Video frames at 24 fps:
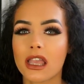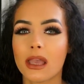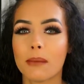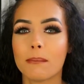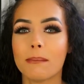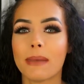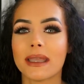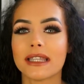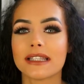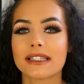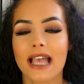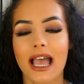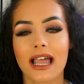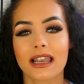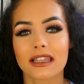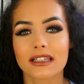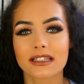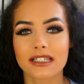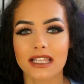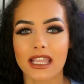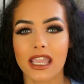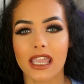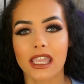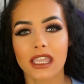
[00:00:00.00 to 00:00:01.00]

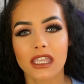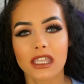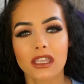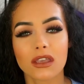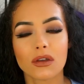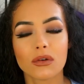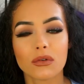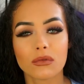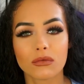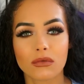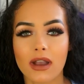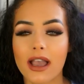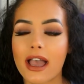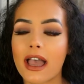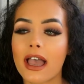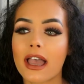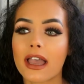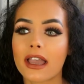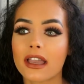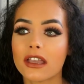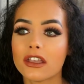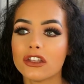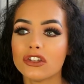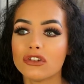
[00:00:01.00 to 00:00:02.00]
mentality
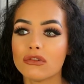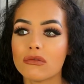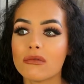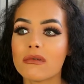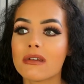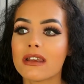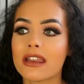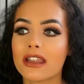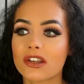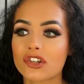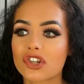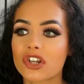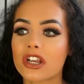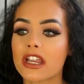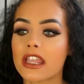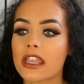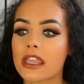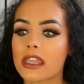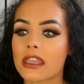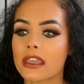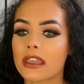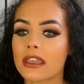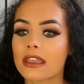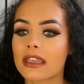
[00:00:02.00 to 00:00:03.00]
where you
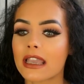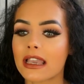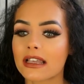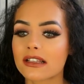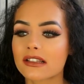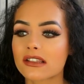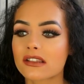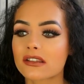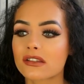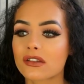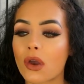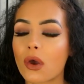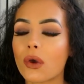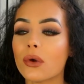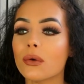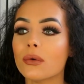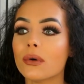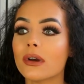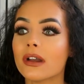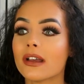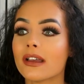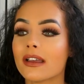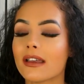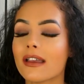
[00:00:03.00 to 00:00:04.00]
literally get
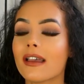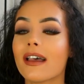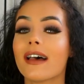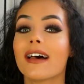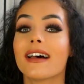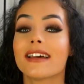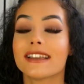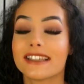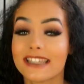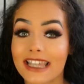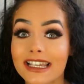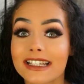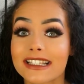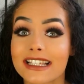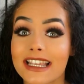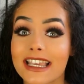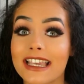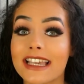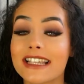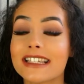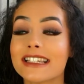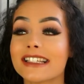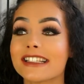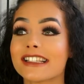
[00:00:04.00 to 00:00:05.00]
so
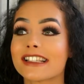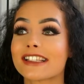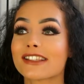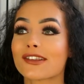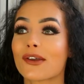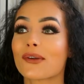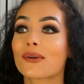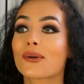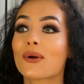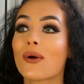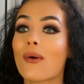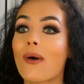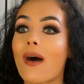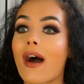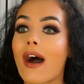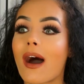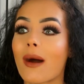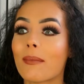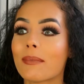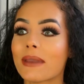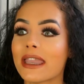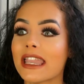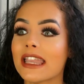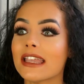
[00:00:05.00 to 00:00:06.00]
addicted and so caught
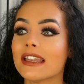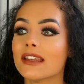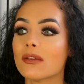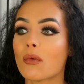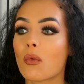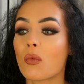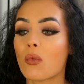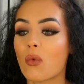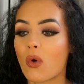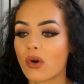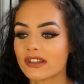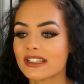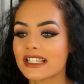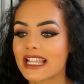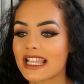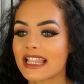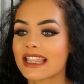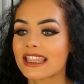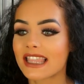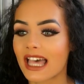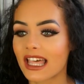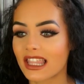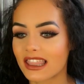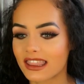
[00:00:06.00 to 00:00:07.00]
up in
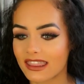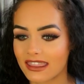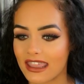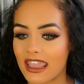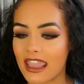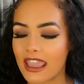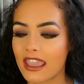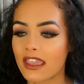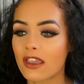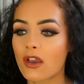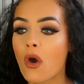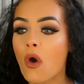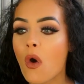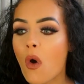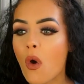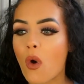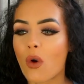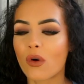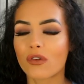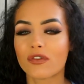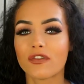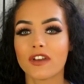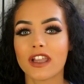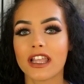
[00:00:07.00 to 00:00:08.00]
wanting that thing
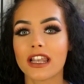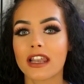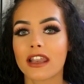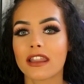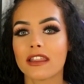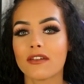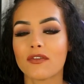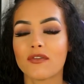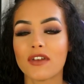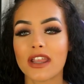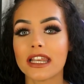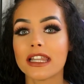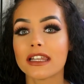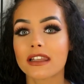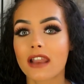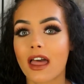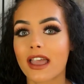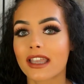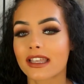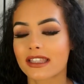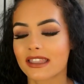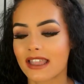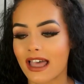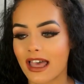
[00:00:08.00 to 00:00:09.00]
or feel feeling
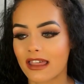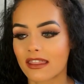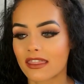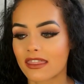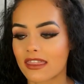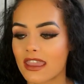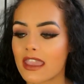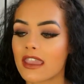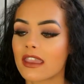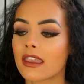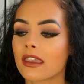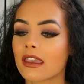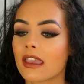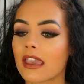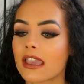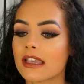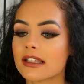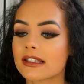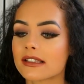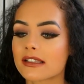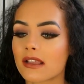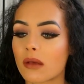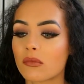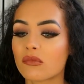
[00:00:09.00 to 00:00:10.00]
like that thing
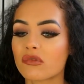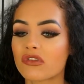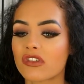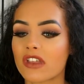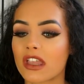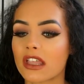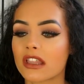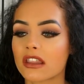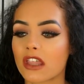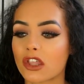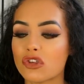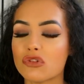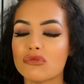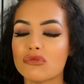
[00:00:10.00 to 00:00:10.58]
is something that